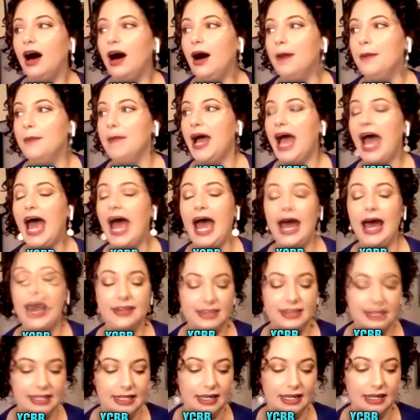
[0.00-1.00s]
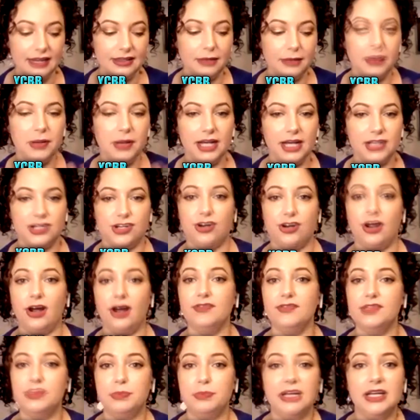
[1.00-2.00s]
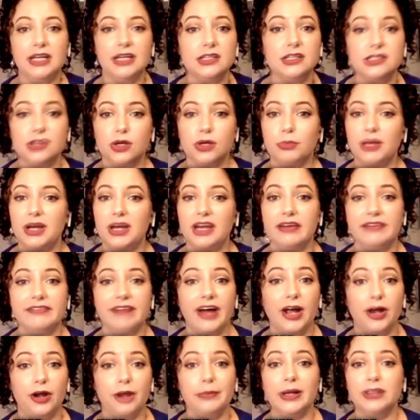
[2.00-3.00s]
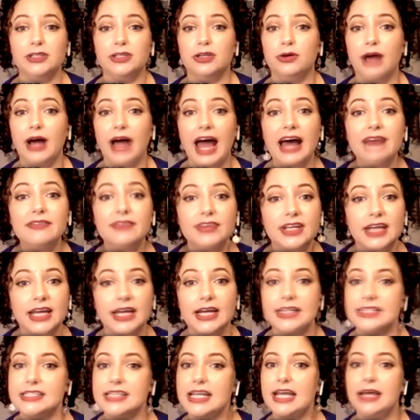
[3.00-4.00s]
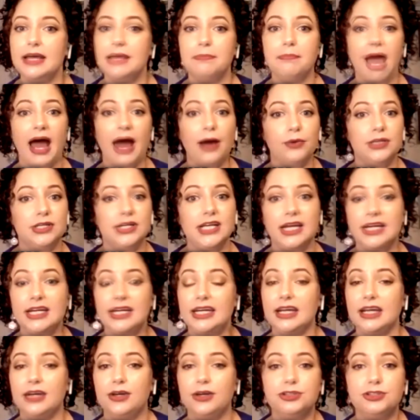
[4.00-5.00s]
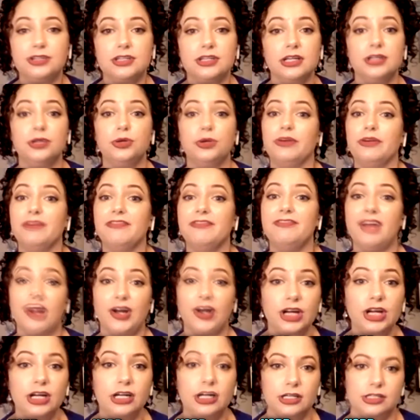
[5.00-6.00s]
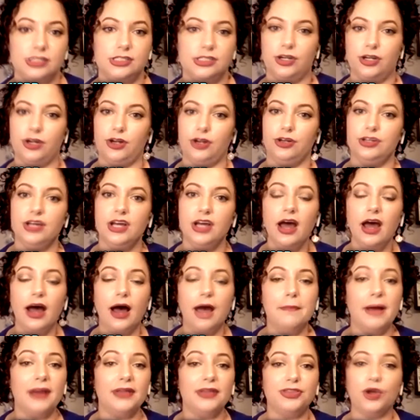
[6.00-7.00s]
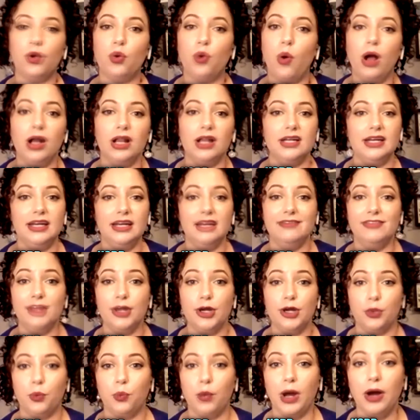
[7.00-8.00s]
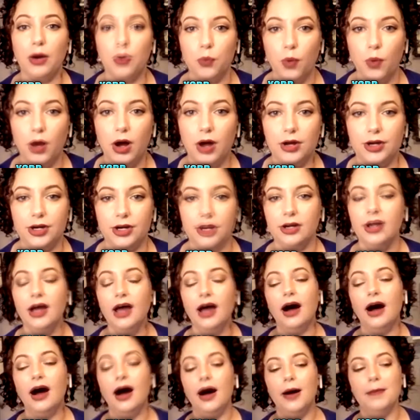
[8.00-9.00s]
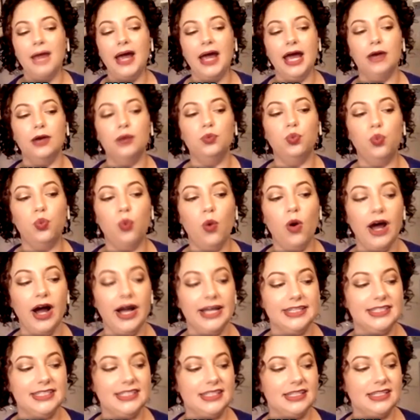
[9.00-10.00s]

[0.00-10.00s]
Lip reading: had the pleasure of speaking to so many environmental advocates in Powhatan and in Goochland who are very concerned about the quality of their well water, and what